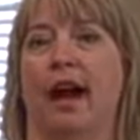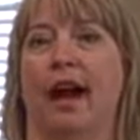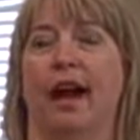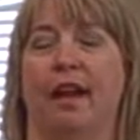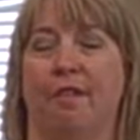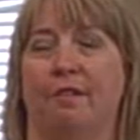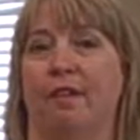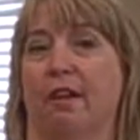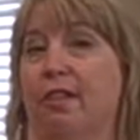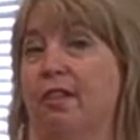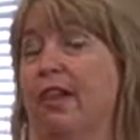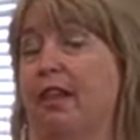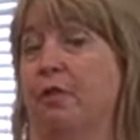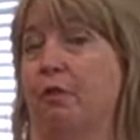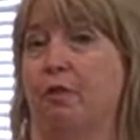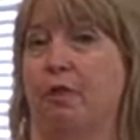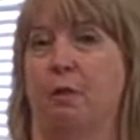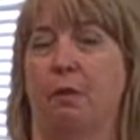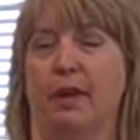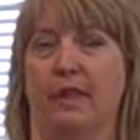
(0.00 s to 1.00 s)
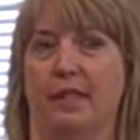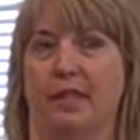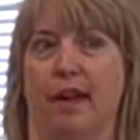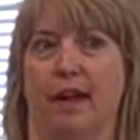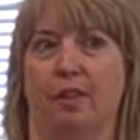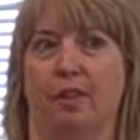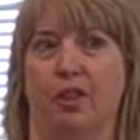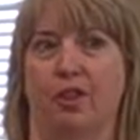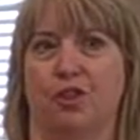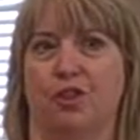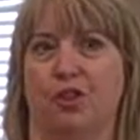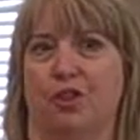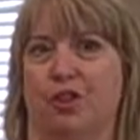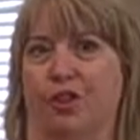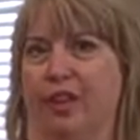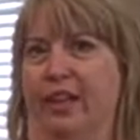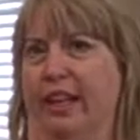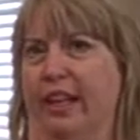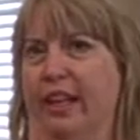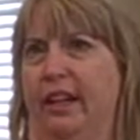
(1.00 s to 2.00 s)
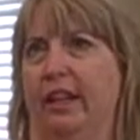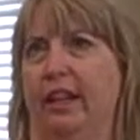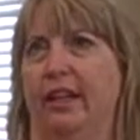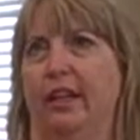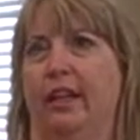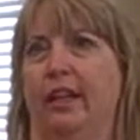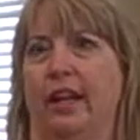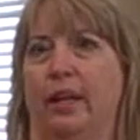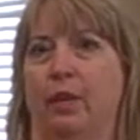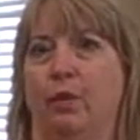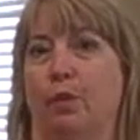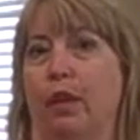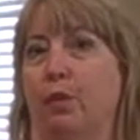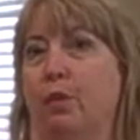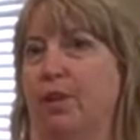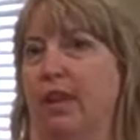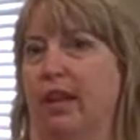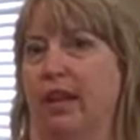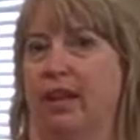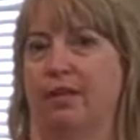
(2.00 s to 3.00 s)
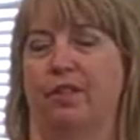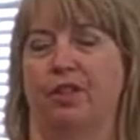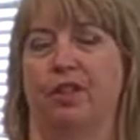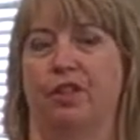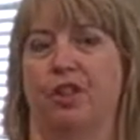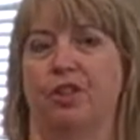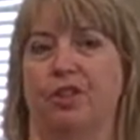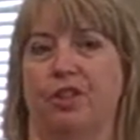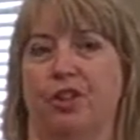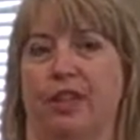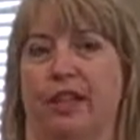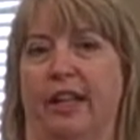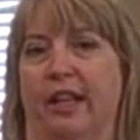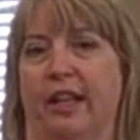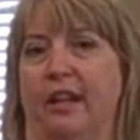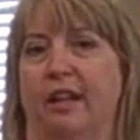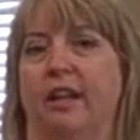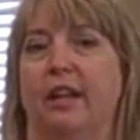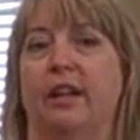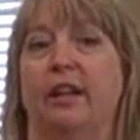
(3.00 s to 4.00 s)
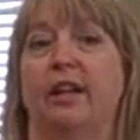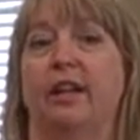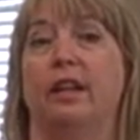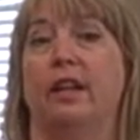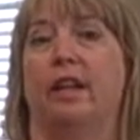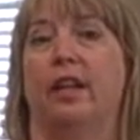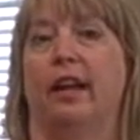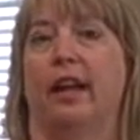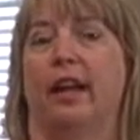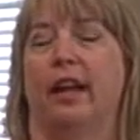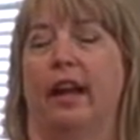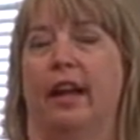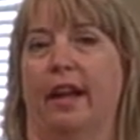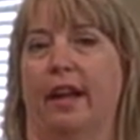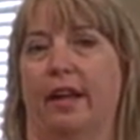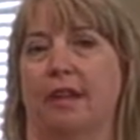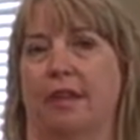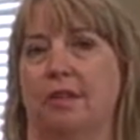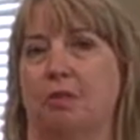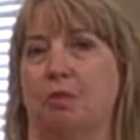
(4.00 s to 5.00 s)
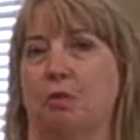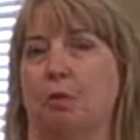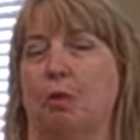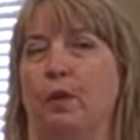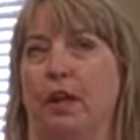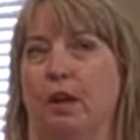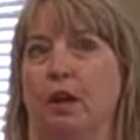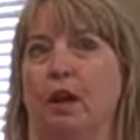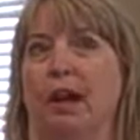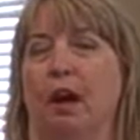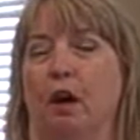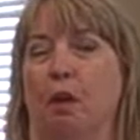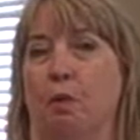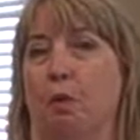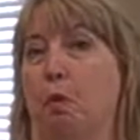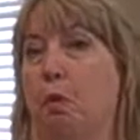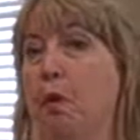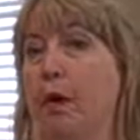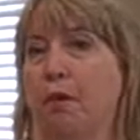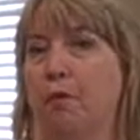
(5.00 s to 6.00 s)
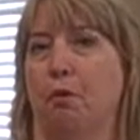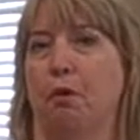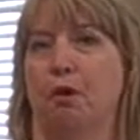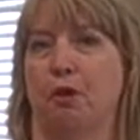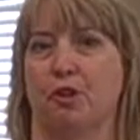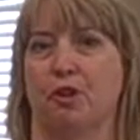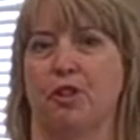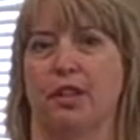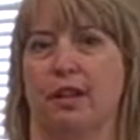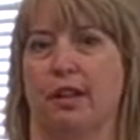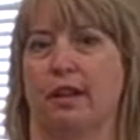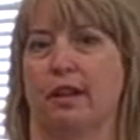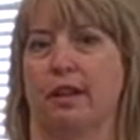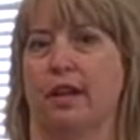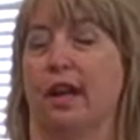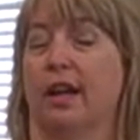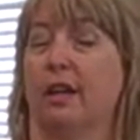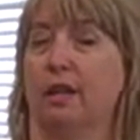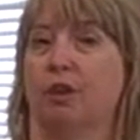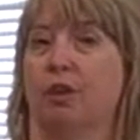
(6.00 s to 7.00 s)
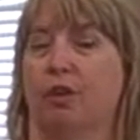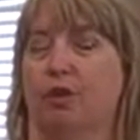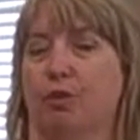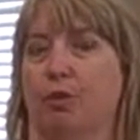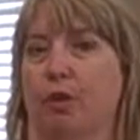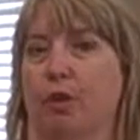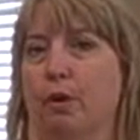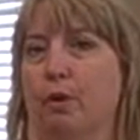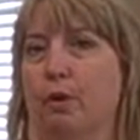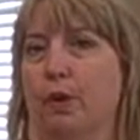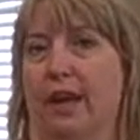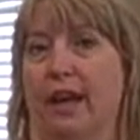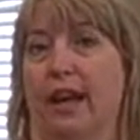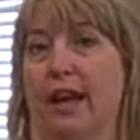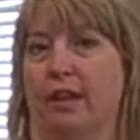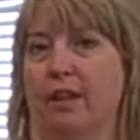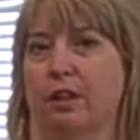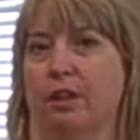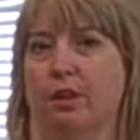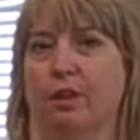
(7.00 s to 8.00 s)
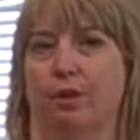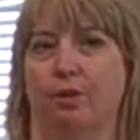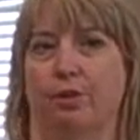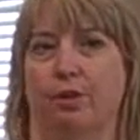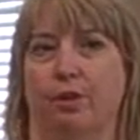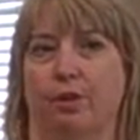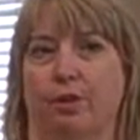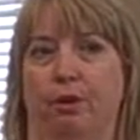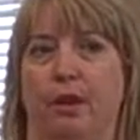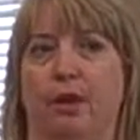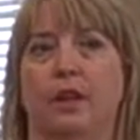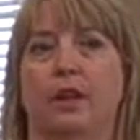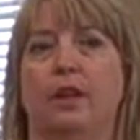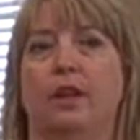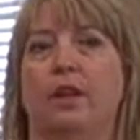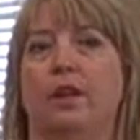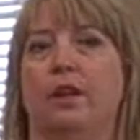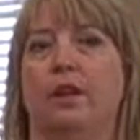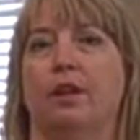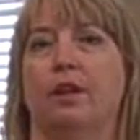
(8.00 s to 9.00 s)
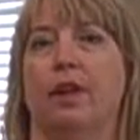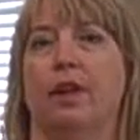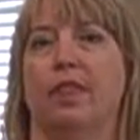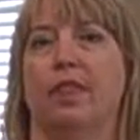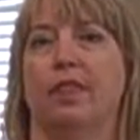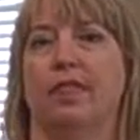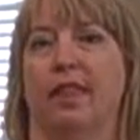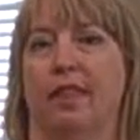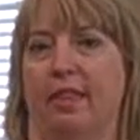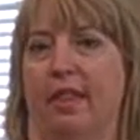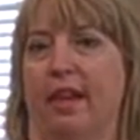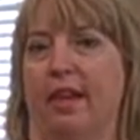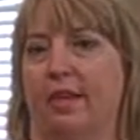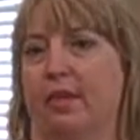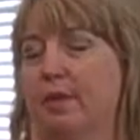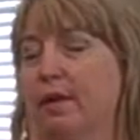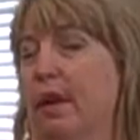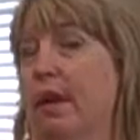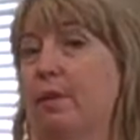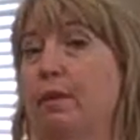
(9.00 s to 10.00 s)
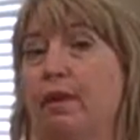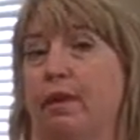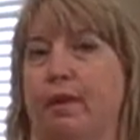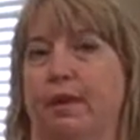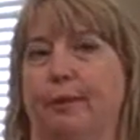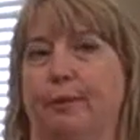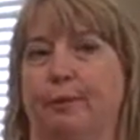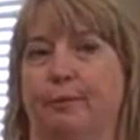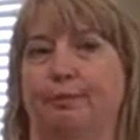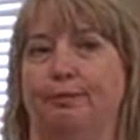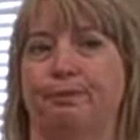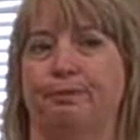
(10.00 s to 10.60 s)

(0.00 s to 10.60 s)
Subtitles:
I felt that if we went down this journey, and we were given this journey, and we could help one person not go through what we had to go through, then that's what I would do.